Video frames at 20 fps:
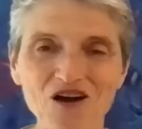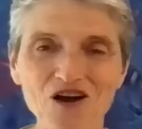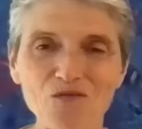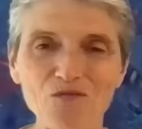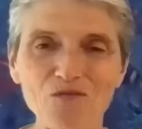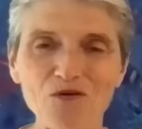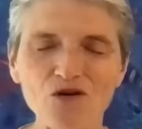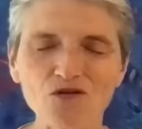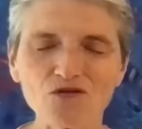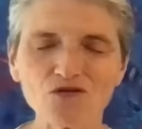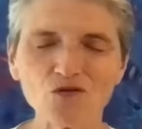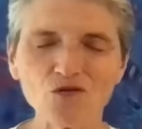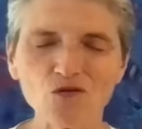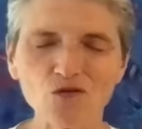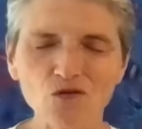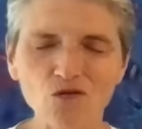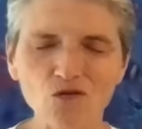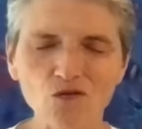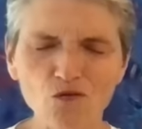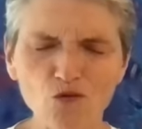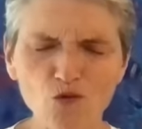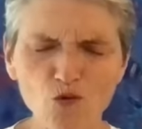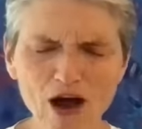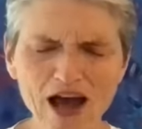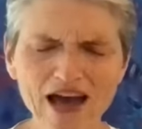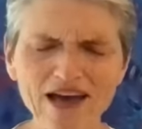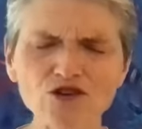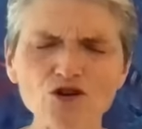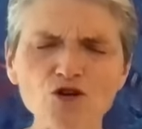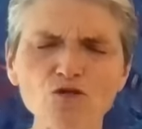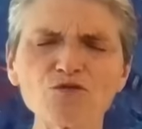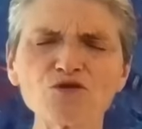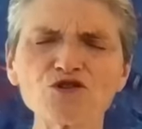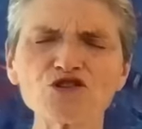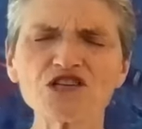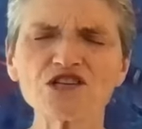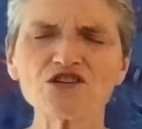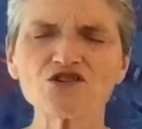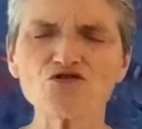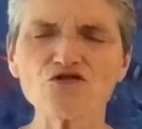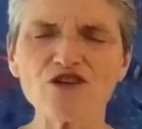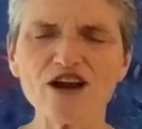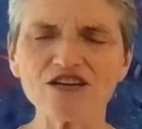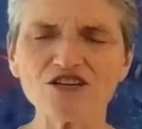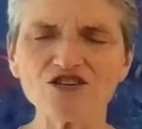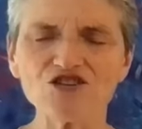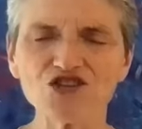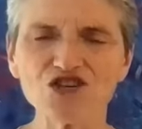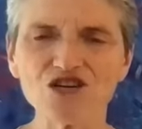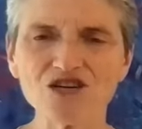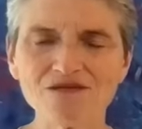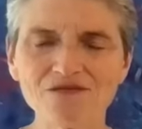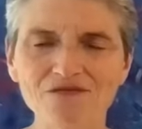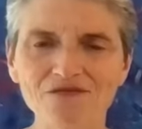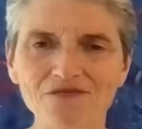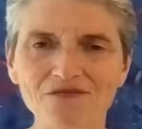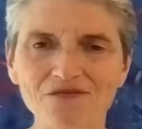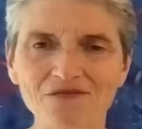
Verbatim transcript: upon where you're putting your energy,